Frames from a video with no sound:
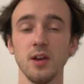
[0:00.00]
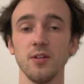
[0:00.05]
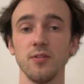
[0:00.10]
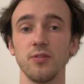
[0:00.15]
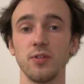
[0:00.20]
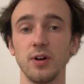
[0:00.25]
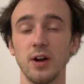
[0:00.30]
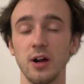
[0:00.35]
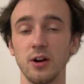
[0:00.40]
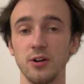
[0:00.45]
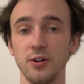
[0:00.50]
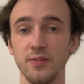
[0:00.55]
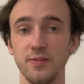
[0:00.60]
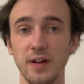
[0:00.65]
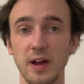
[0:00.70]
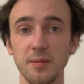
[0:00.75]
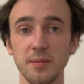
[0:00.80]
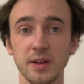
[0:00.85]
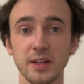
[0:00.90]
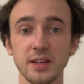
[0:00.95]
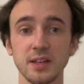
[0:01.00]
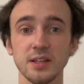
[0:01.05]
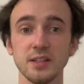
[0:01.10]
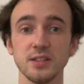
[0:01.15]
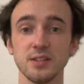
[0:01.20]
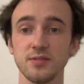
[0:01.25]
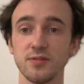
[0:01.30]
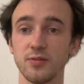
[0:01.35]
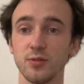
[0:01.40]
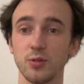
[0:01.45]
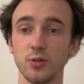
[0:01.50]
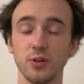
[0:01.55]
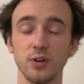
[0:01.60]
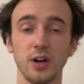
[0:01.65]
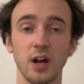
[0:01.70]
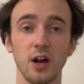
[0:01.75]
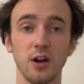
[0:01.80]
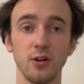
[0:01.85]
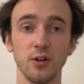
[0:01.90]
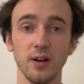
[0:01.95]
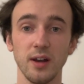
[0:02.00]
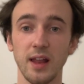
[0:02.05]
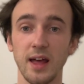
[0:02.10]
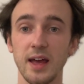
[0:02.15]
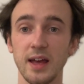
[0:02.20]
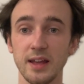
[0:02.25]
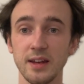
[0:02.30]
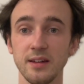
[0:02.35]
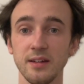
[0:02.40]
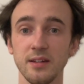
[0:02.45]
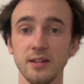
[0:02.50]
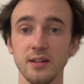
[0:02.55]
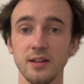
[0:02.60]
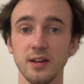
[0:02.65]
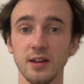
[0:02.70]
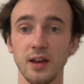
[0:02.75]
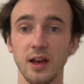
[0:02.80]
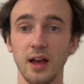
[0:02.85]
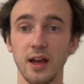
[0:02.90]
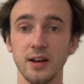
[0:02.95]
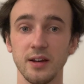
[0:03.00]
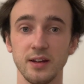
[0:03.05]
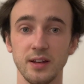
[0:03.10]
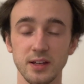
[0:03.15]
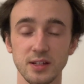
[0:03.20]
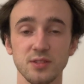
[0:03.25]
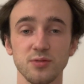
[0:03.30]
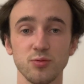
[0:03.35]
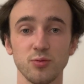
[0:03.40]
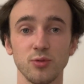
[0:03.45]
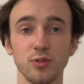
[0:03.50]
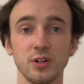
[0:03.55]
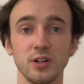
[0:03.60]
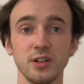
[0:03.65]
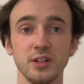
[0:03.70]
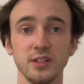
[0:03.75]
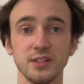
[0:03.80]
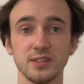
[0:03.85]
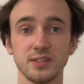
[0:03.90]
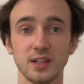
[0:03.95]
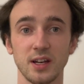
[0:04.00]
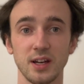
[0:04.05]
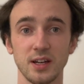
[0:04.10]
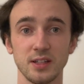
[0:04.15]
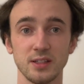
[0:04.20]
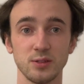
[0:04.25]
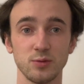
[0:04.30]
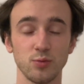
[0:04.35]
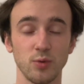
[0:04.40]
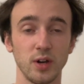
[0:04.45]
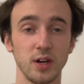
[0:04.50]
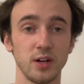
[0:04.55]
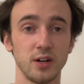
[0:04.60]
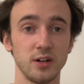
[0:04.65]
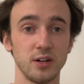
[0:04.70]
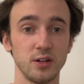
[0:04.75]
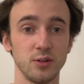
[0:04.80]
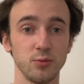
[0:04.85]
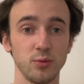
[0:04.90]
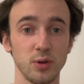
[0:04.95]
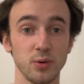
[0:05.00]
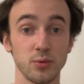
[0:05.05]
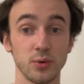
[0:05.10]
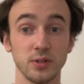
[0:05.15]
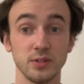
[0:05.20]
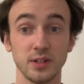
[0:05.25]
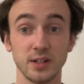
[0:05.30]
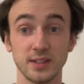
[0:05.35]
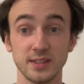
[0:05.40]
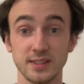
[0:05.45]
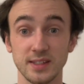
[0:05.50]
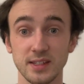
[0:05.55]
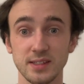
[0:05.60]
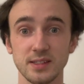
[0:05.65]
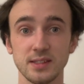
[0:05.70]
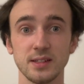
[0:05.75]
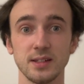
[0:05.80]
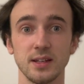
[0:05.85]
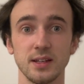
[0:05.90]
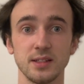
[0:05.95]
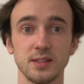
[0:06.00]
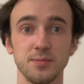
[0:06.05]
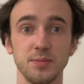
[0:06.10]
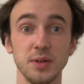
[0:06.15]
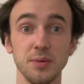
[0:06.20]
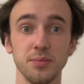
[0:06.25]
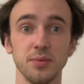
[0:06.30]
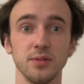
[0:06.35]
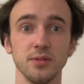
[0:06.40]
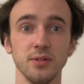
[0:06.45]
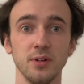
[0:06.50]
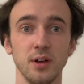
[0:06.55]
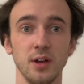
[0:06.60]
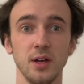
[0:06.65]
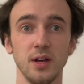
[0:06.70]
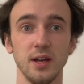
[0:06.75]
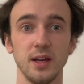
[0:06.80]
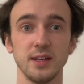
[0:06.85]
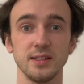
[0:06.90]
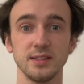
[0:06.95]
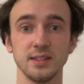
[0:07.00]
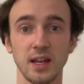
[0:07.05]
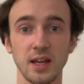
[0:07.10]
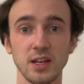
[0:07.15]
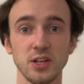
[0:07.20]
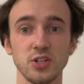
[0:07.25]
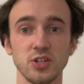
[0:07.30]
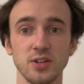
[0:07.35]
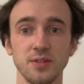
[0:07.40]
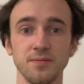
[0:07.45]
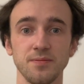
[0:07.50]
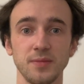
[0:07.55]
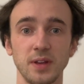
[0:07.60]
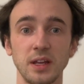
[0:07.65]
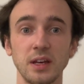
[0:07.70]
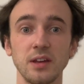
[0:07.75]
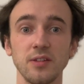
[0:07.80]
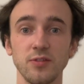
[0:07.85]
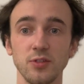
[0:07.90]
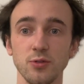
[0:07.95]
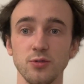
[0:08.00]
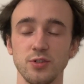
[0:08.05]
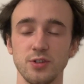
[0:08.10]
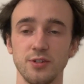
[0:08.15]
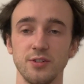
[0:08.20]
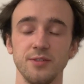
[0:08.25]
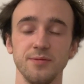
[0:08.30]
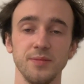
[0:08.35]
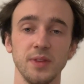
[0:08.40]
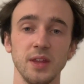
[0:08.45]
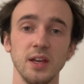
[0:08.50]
for our families, for our land, and this war decides whether we will exist as people, as a nation in the future.